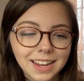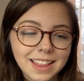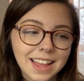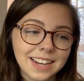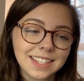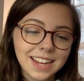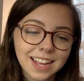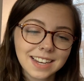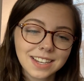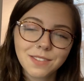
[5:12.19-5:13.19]
And that is the
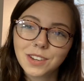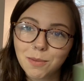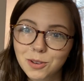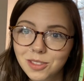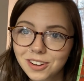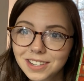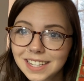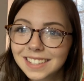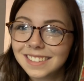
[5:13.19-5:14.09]
end of chapter 13.